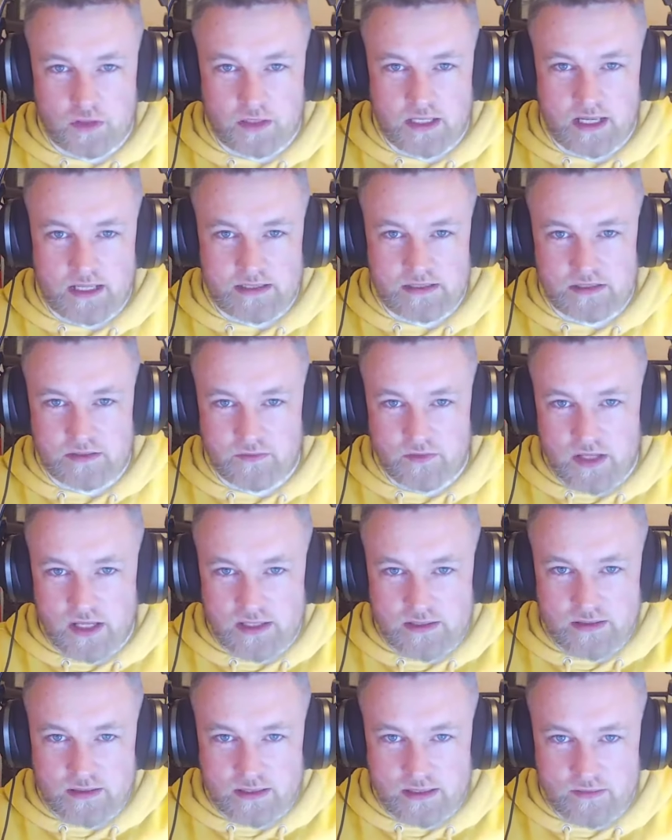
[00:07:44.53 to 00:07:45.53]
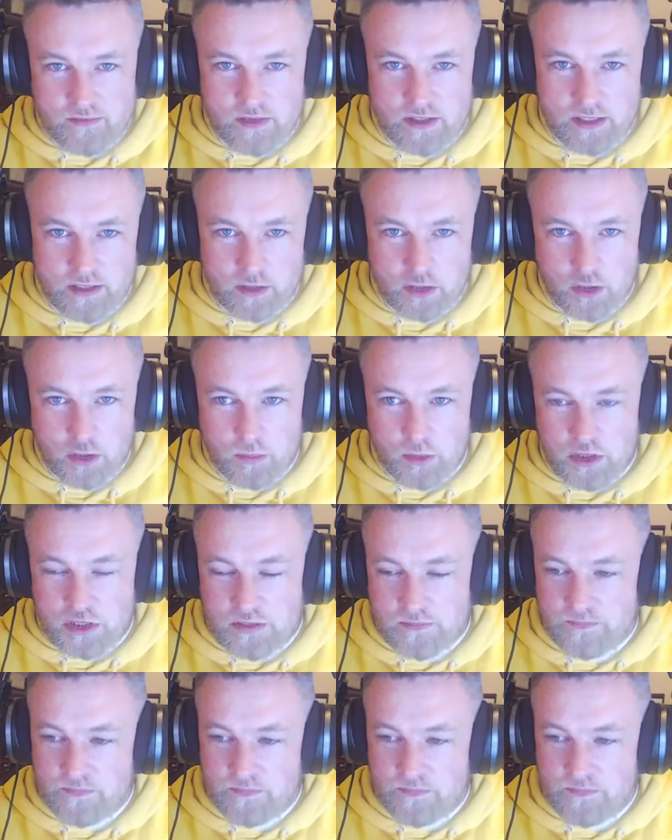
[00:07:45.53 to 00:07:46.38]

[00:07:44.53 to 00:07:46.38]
cans of that and leave it in a cupboard.